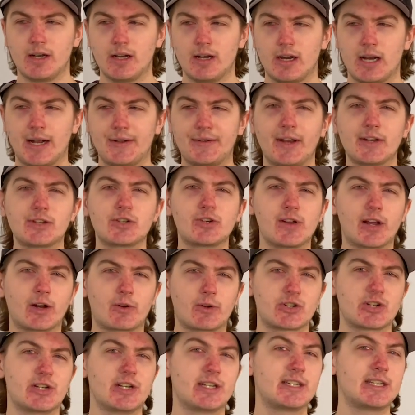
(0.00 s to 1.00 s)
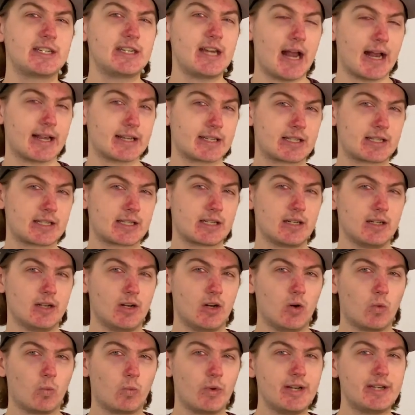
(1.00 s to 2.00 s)
And the answer to that question is yes.
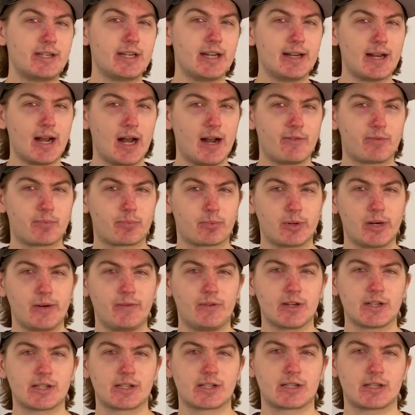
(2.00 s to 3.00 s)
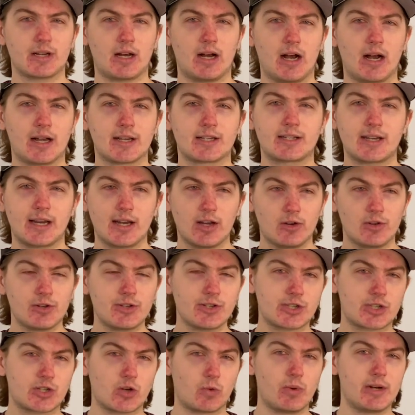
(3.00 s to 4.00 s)
We did have previous sales,
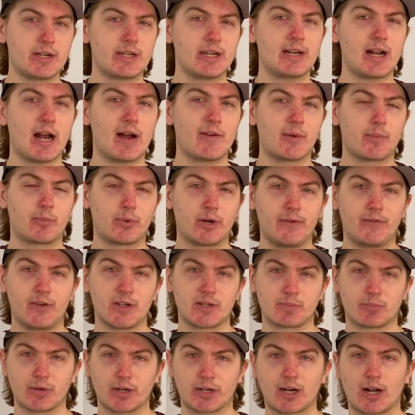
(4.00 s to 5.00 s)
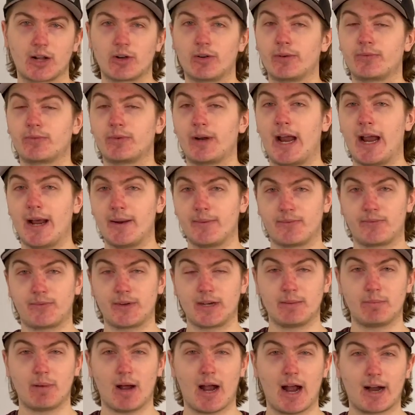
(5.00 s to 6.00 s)
so we did have a previous brick color and
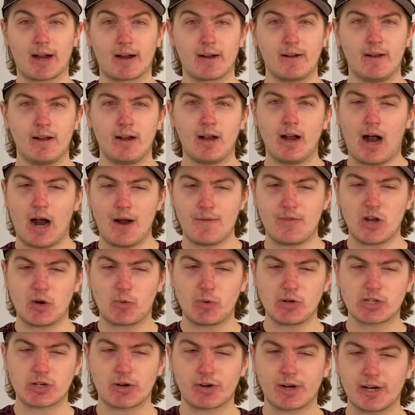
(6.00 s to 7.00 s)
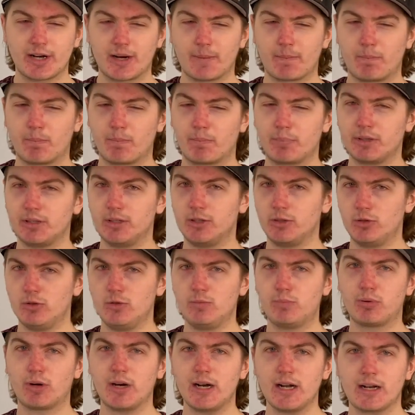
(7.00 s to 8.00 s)
feedback. I think we started a blue
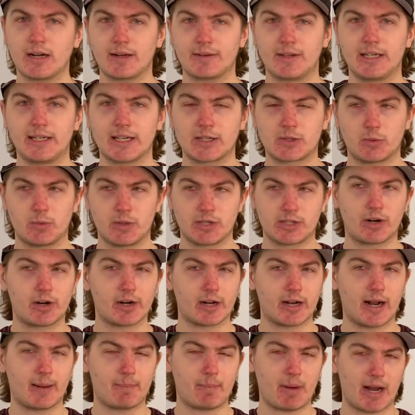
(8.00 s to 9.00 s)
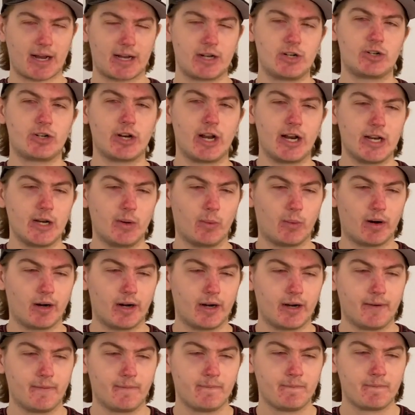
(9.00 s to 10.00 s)
brick. I think that's what we started at back in January.